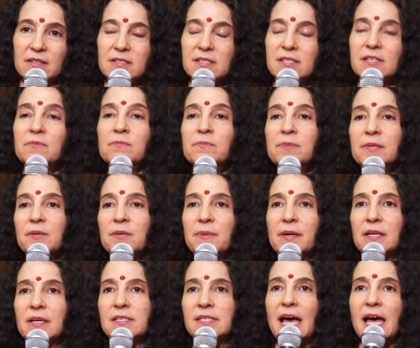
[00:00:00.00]
Simply
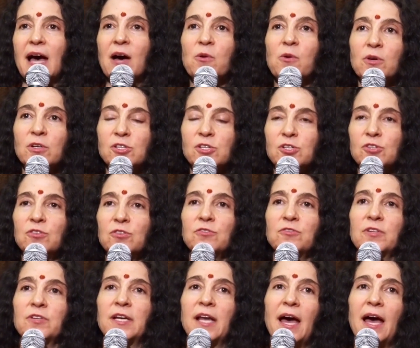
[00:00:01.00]
because our
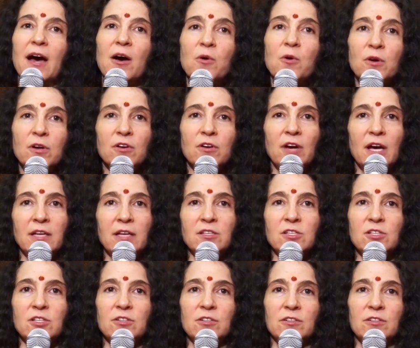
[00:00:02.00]
children, our
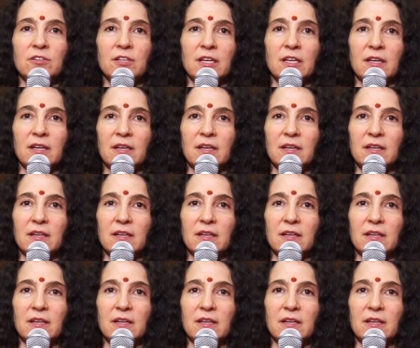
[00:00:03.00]
grandchildren,